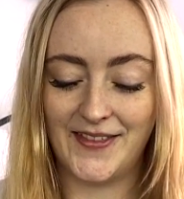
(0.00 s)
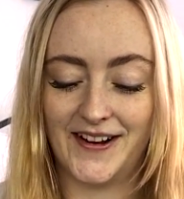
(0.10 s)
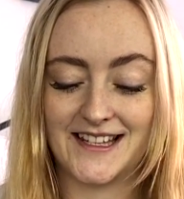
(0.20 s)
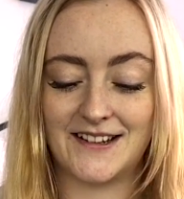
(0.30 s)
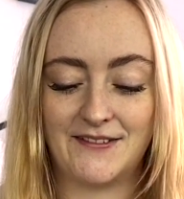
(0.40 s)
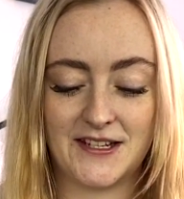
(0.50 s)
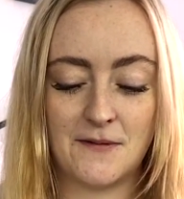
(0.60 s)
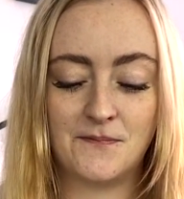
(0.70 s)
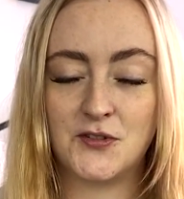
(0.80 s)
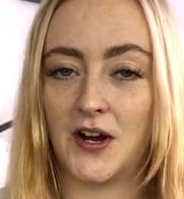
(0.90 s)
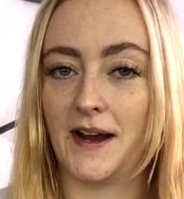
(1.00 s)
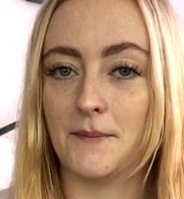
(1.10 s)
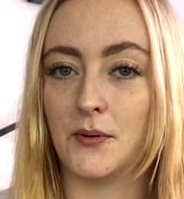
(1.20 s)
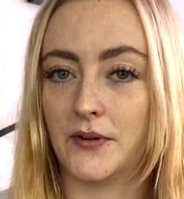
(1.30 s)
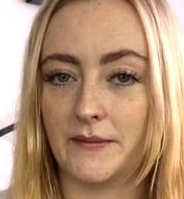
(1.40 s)
Otherwise I'll have to try and
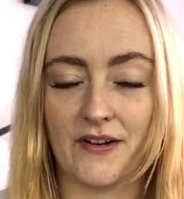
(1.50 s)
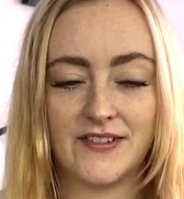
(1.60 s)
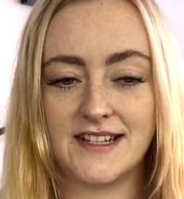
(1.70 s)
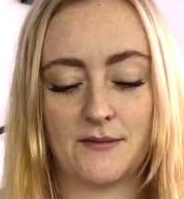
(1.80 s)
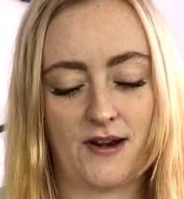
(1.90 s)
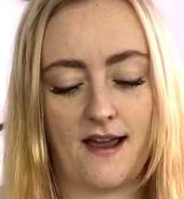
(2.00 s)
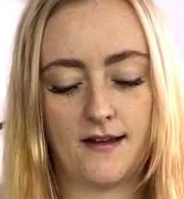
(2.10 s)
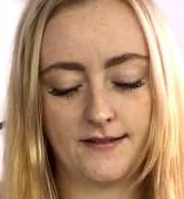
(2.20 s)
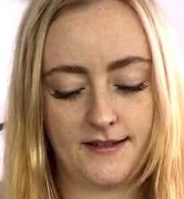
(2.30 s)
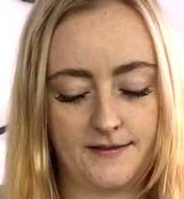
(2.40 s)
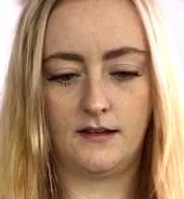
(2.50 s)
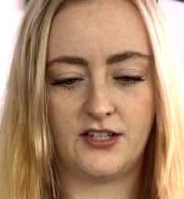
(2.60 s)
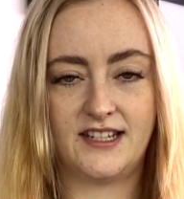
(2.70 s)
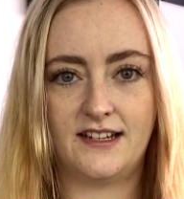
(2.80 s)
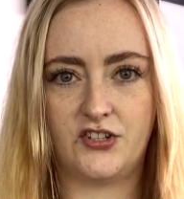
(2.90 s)
pawn them off from someone else. It
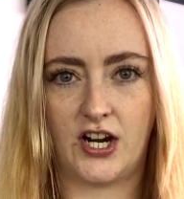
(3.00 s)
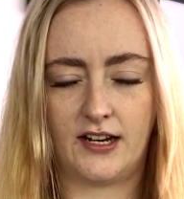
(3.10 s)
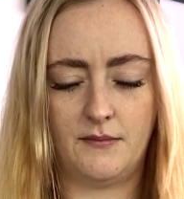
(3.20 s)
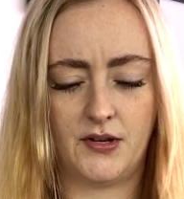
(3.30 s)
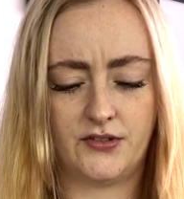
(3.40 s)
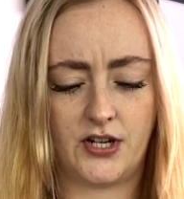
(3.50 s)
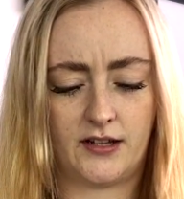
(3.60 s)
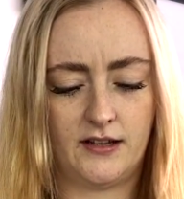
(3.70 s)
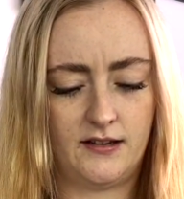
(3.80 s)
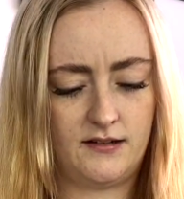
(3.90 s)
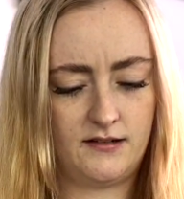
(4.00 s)
just says chunky milk chocolate.